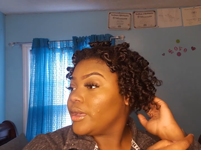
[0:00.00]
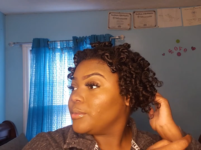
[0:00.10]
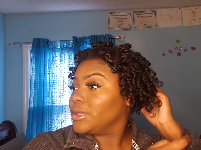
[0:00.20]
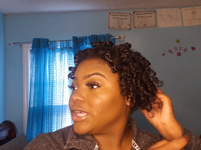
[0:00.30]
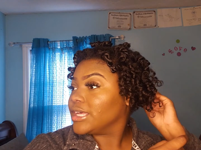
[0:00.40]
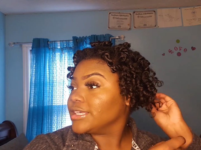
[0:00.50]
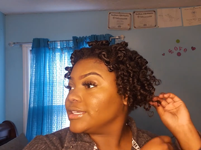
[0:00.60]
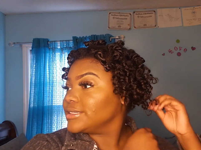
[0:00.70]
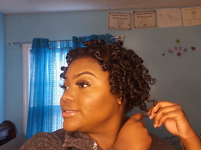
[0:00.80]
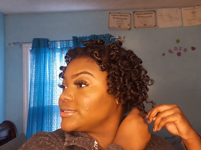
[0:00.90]

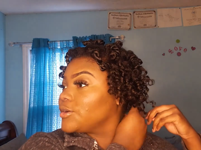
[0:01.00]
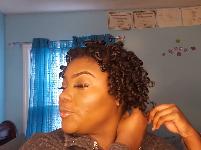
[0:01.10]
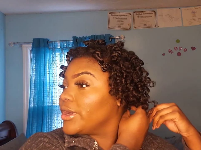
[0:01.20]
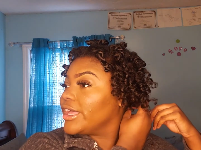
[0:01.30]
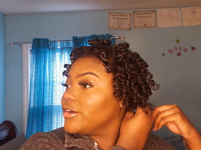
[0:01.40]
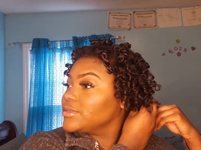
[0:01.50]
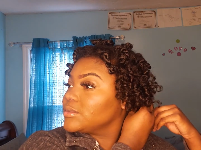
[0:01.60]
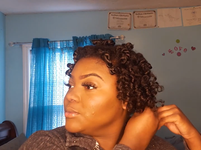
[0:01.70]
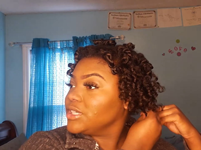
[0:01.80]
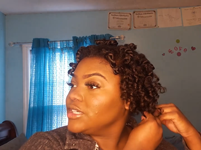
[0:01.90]
because what helps
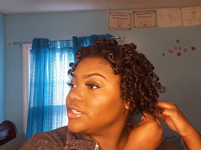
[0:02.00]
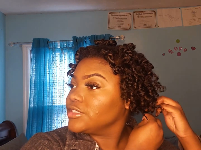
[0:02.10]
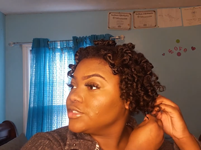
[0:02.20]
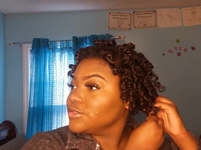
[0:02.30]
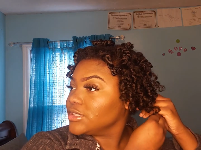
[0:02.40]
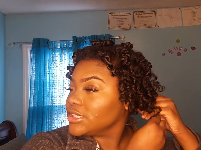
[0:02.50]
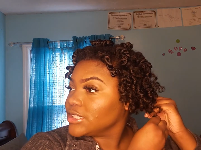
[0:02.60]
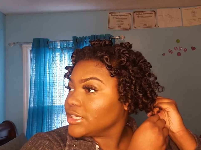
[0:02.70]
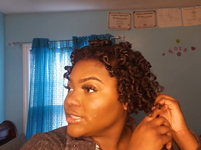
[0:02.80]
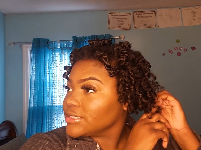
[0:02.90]
me in doing
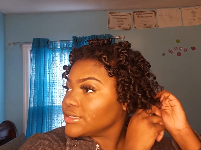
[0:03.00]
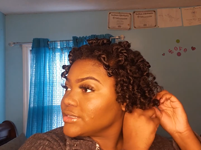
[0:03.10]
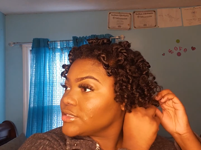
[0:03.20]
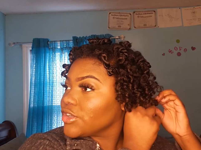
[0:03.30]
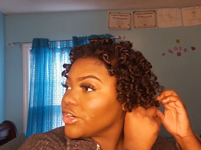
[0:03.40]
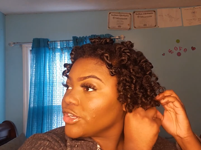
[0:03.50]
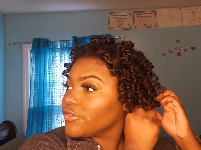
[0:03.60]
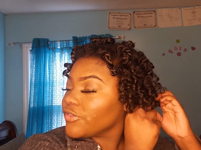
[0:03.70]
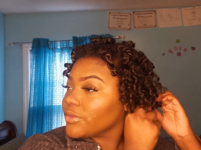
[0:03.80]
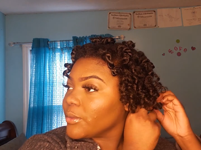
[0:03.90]
it is starting
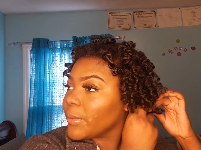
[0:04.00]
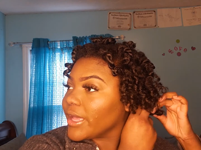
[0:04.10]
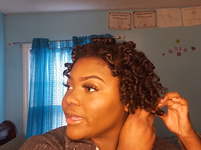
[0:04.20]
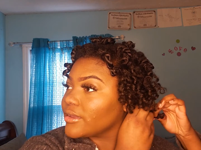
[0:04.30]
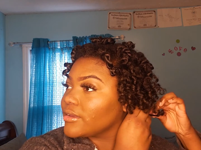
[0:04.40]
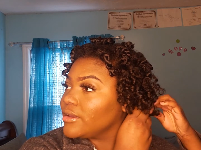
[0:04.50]
from the back,